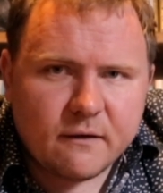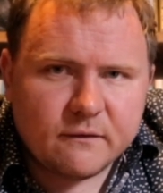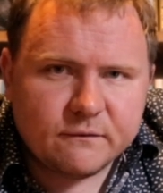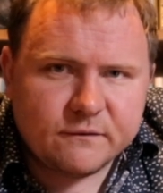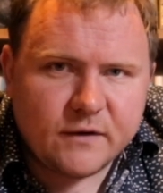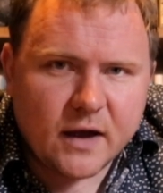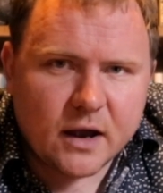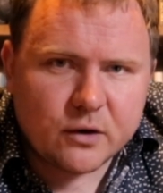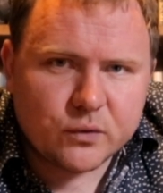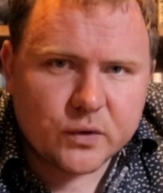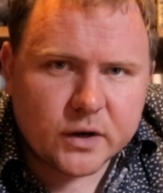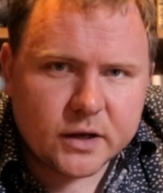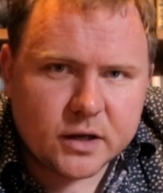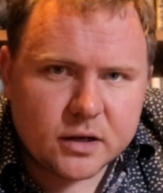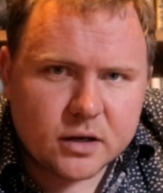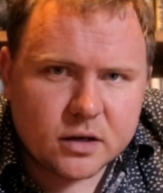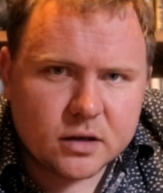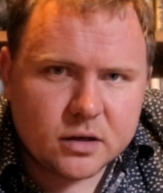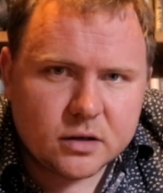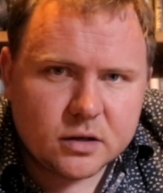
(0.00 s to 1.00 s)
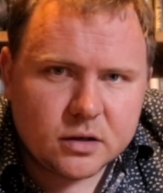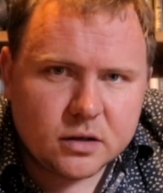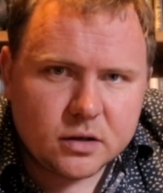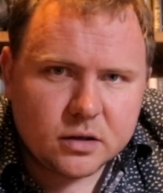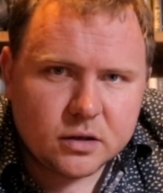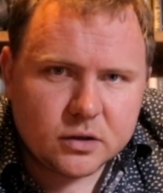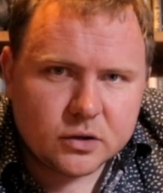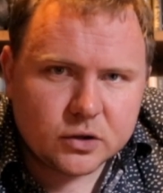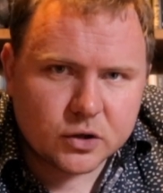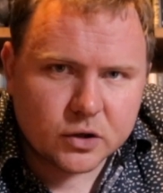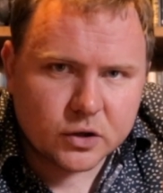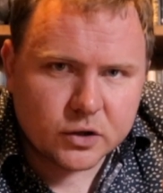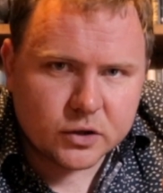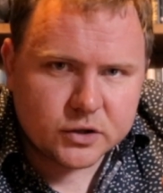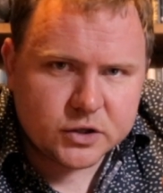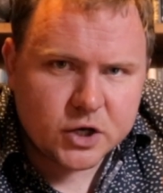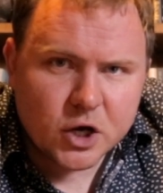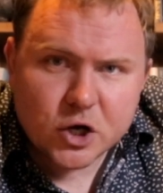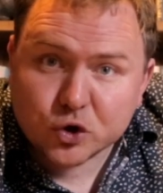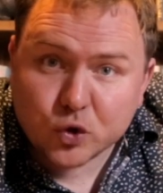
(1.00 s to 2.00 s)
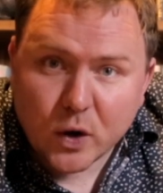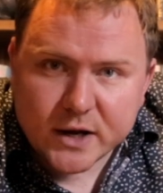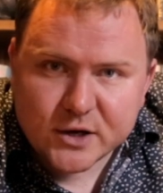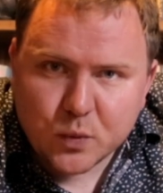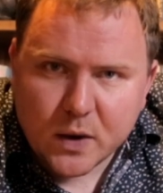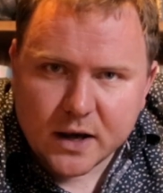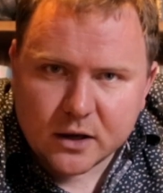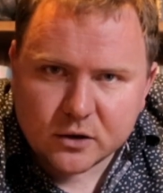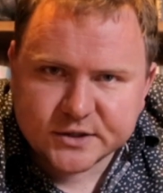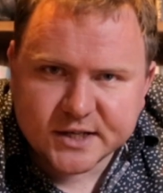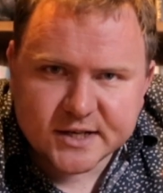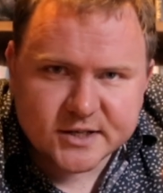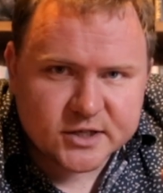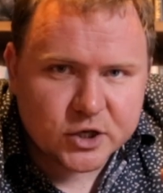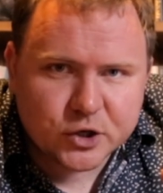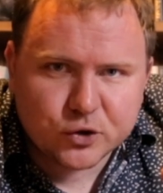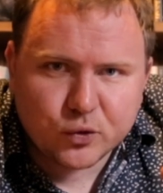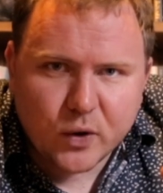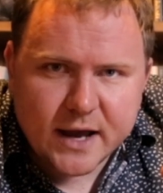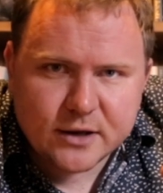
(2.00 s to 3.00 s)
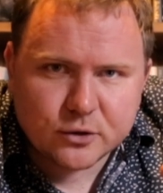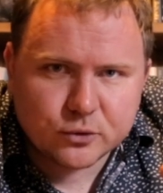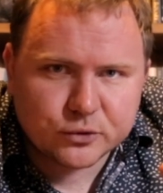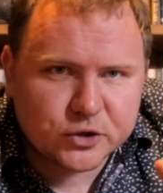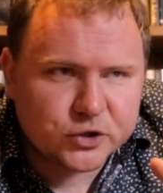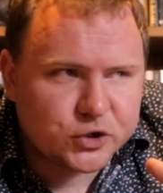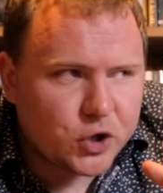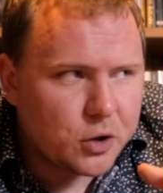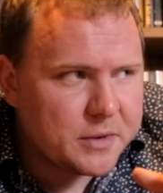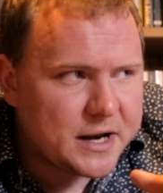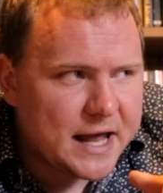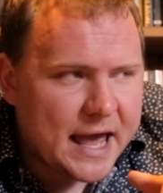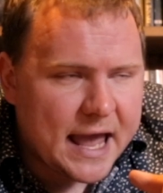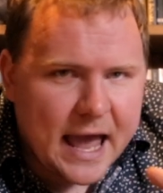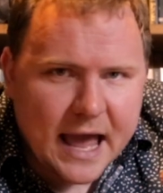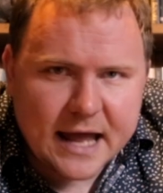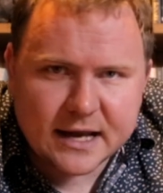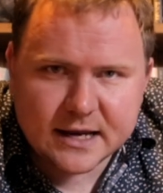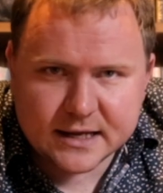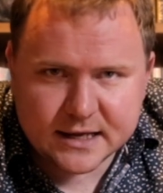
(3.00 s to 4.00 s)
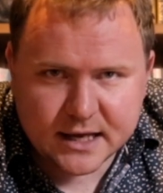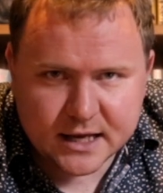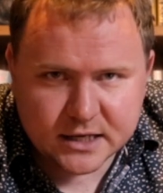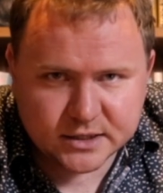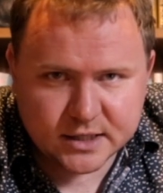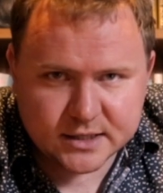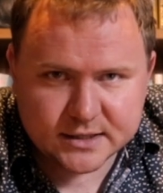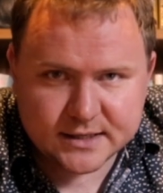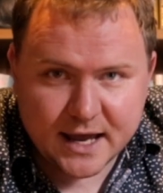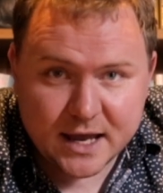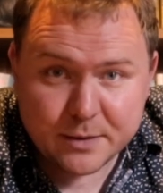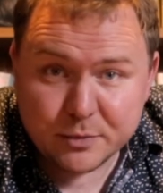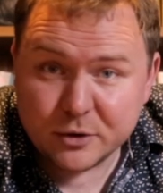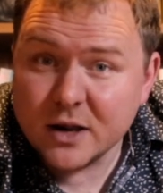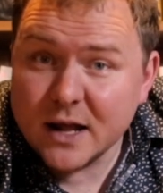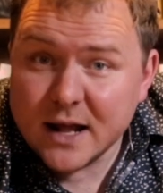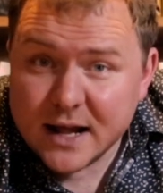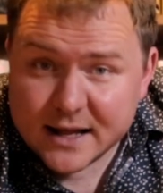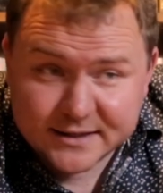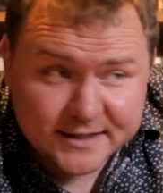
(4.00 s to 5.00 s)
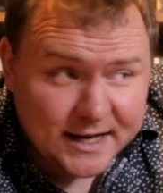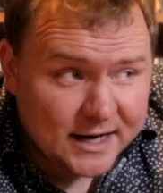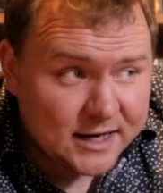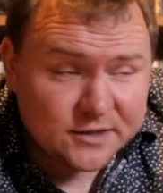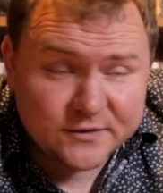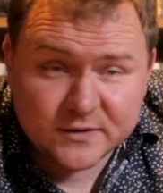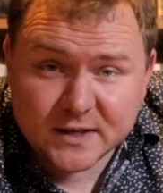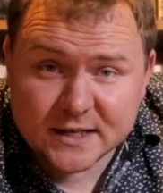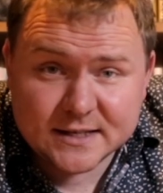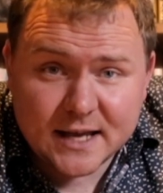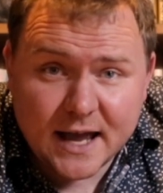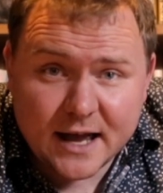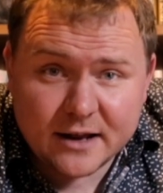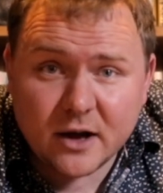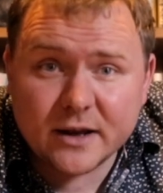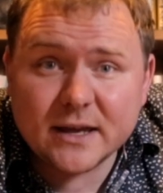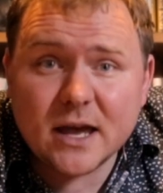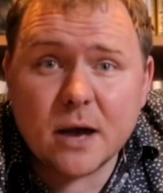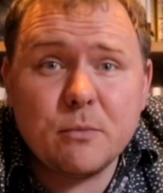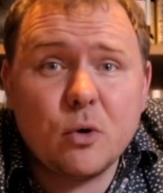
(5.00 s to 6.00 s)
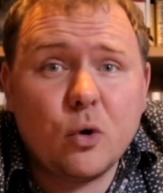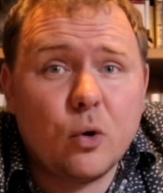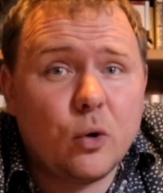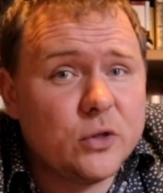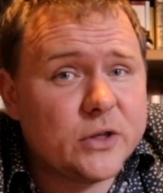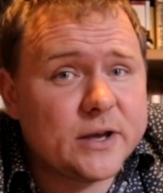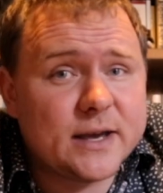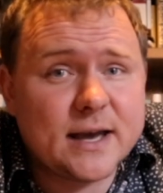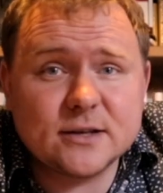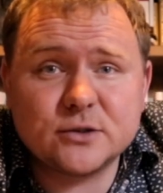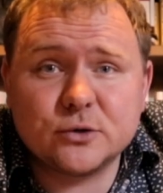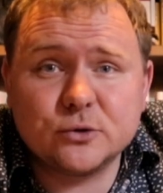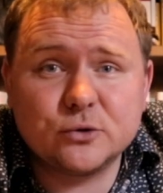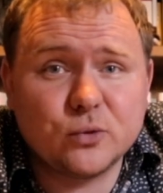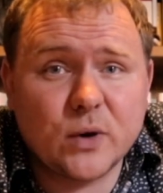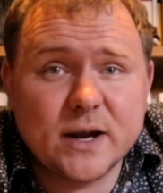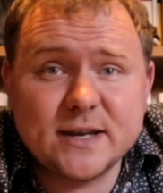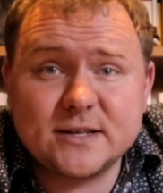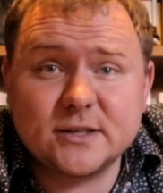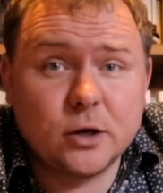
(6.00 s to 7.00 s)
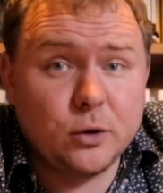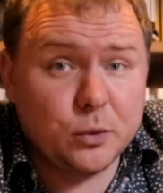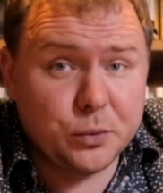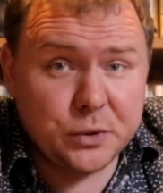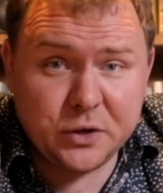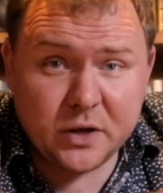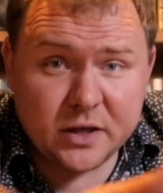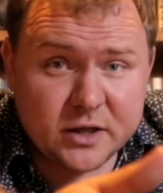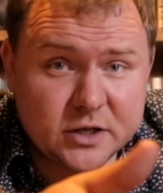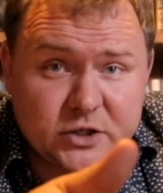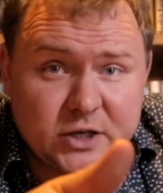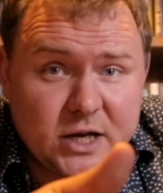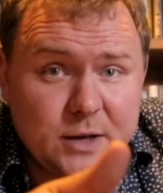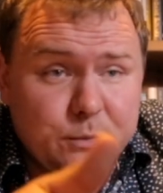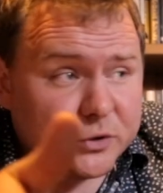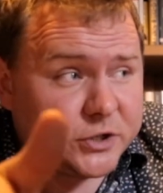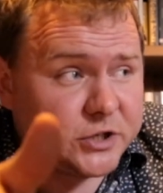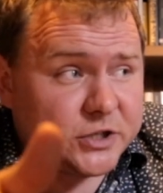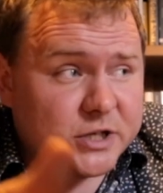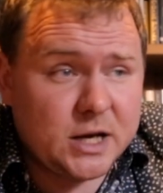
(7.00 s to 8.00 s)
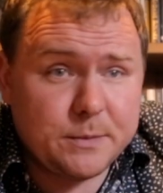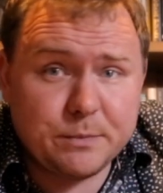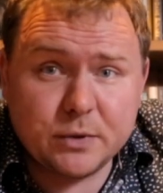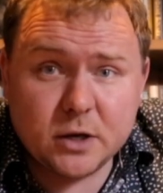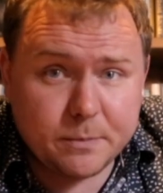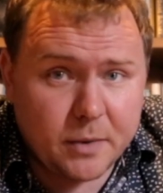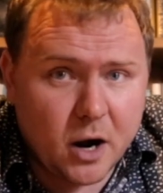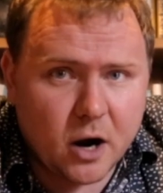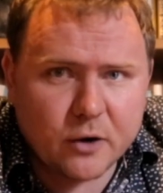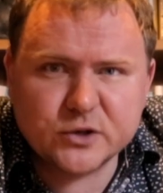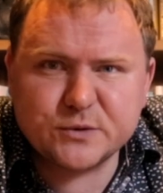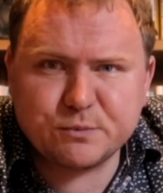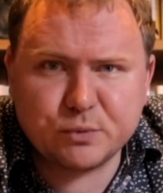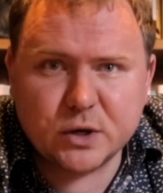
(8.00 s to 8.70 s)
very good. Trained well since the cradle to dominate any kitchen table. In Settlers of Catan, I get more ore than Castle Grayskull. Where you get the sheep, which are cheap, and your barring's